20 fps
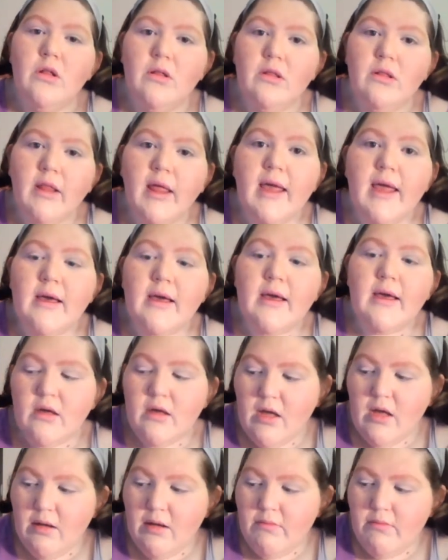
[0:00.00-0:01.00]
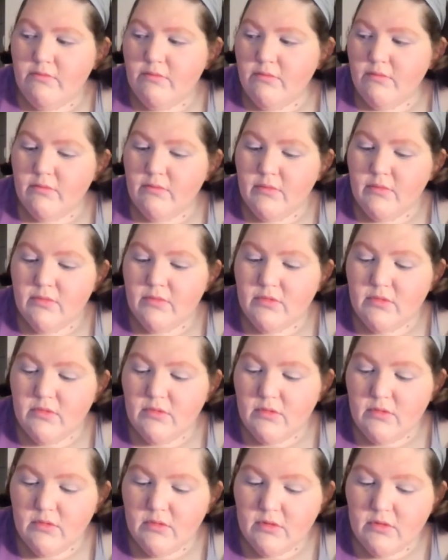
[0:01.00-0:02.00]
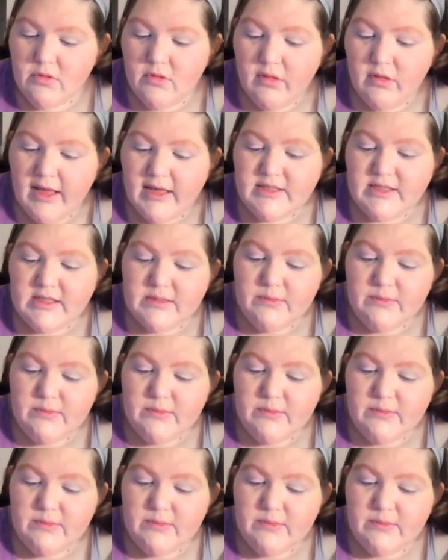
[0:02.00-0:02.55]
like less is